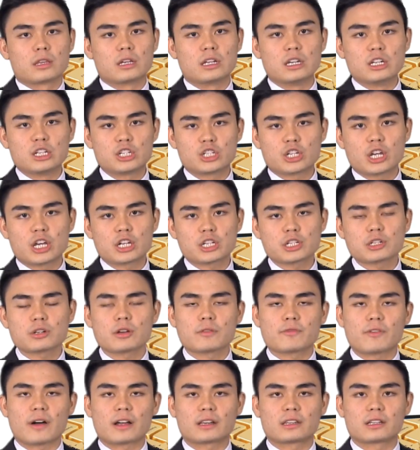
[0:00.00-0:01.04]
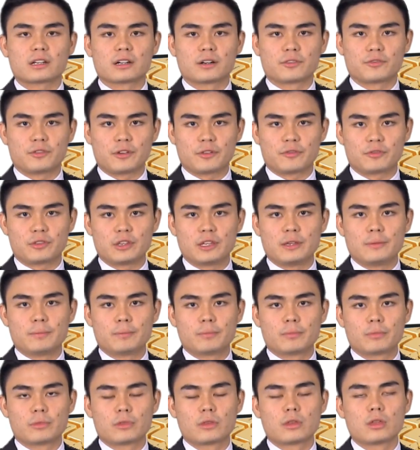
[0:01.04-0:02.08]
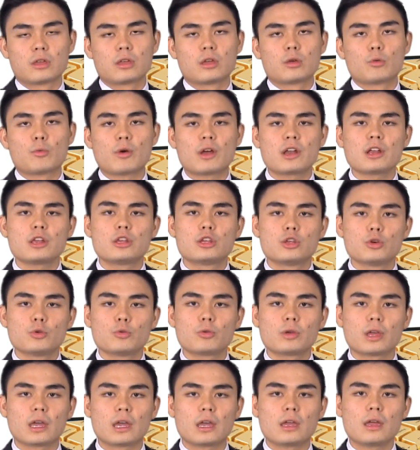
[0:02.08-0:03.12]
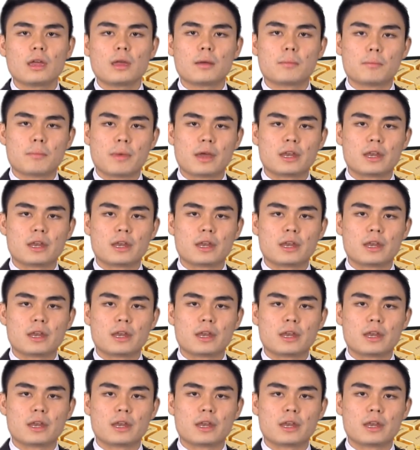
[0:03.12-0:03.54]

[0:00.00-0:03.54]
The initiation of Article 50. Whether UK